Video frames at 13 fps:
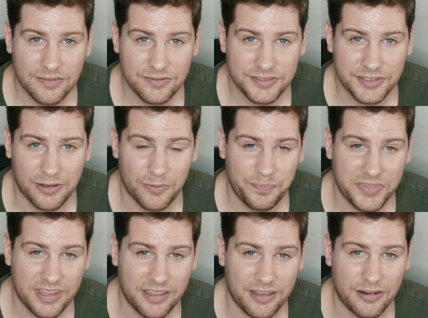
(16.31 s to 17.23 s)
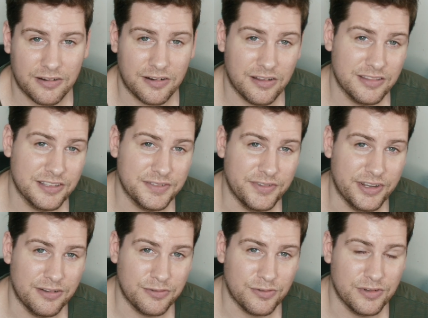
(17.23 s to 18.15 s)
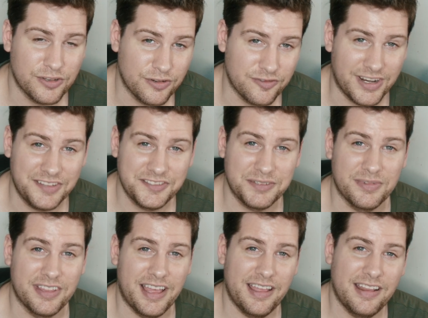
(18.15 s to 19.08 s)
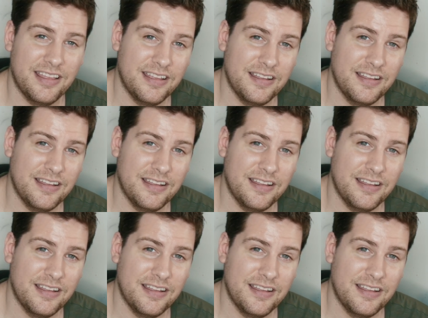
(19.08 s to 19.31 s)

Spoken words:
So here on this video I'm going to address some of that.